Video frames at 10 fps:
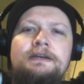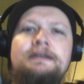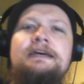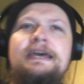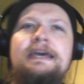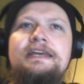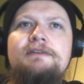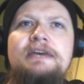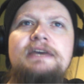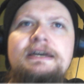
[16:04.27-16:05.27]
Hey
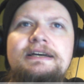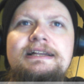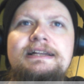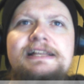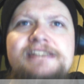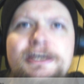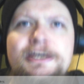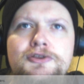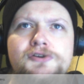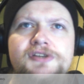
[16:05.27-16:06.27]
Davey, glad to hear your
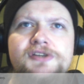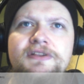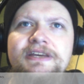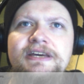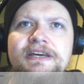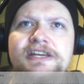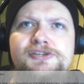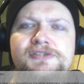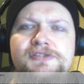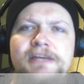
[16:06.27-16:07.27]
thoughts on the initial
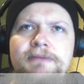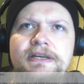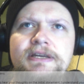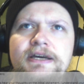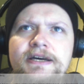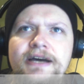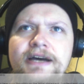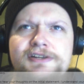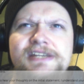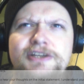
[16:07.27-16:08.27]
statement. I
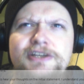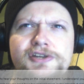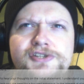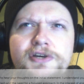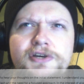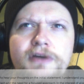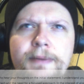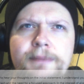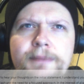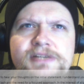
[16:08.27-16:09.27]
understand your concern
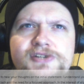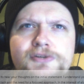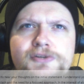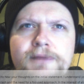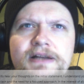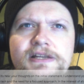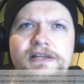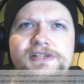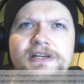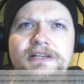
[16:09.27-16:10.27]
about potential backlash
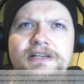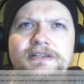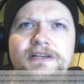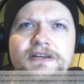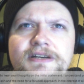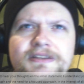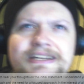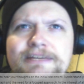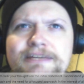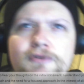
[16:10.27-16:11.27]
and the
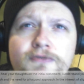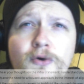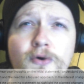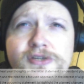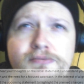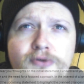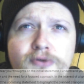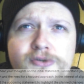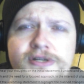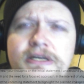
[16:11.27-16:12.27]
need for a focused
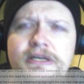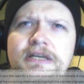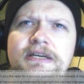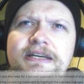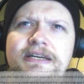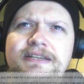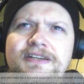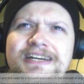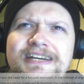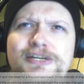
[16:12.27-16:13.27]
approach. In
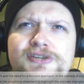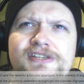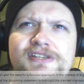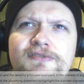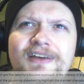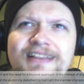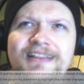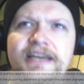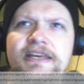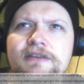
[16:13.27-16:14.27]
the interest of
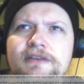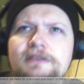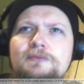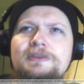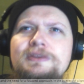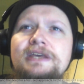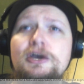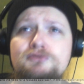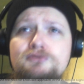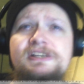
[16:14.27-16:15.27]
aligning with the
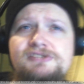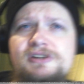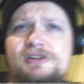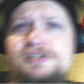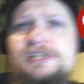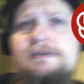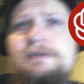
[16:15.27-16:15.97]
agreed strategy,